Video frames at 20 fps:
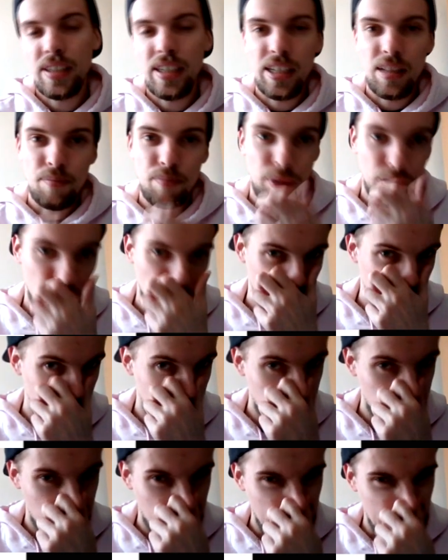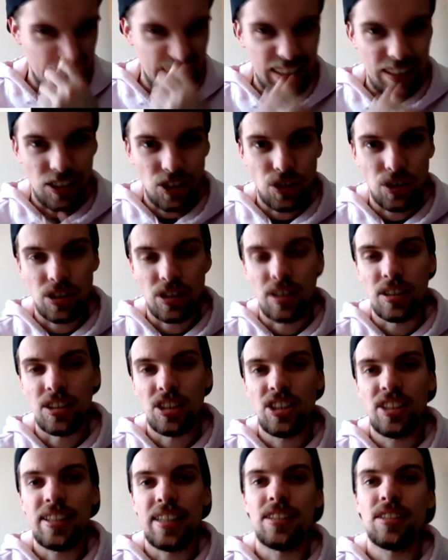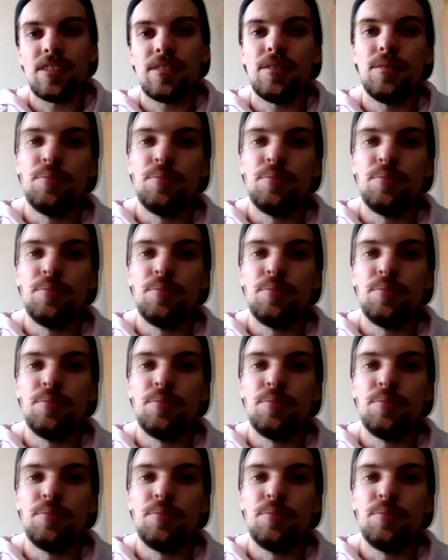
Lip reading: Add punishment, and then he's just gonna set